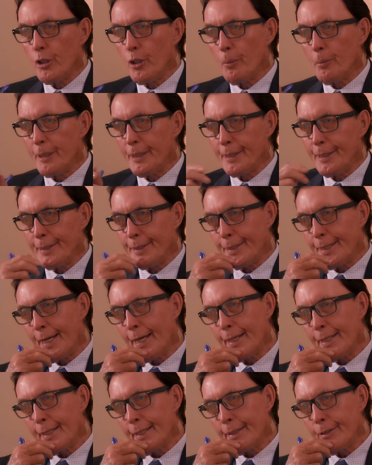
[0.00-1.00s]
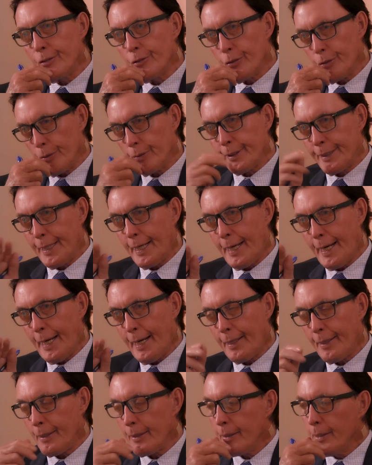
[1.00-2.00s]
nobody can get
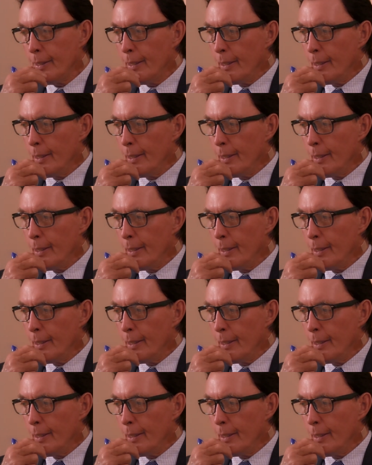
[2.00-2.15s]
at it.